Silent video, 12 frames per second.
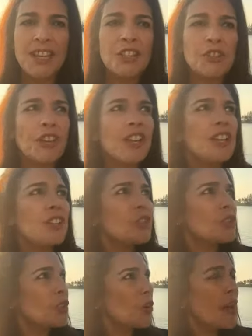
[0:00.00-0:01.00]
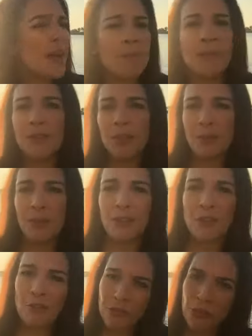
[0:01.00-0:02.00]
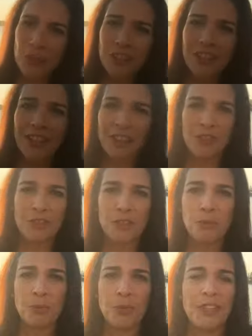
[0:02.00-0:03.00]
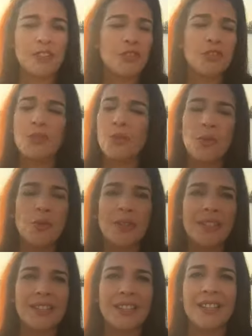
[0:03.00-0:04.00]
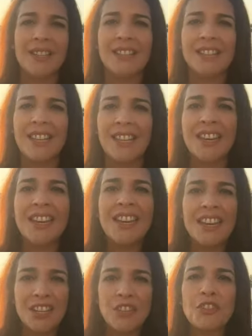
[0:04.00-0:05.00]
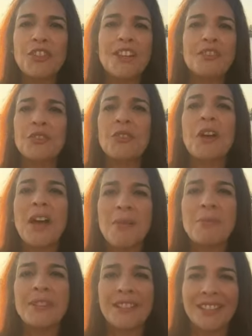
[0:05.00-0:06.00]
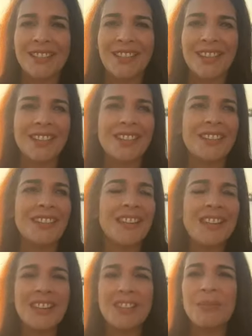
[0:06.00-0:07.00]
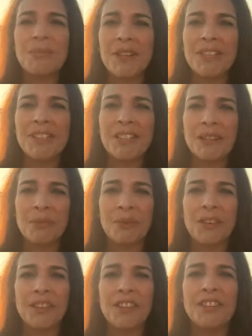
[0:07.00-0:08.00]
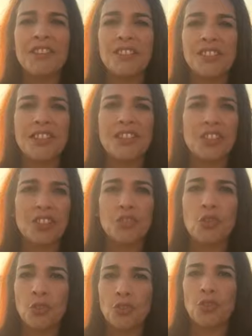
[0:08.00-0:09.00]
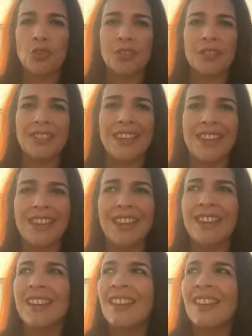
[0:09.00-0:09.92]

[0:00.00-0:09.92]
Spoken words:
Today so happened to be the first day of spring. There's no coincidence that International Happiness Day is being celebrated in such a joyous day.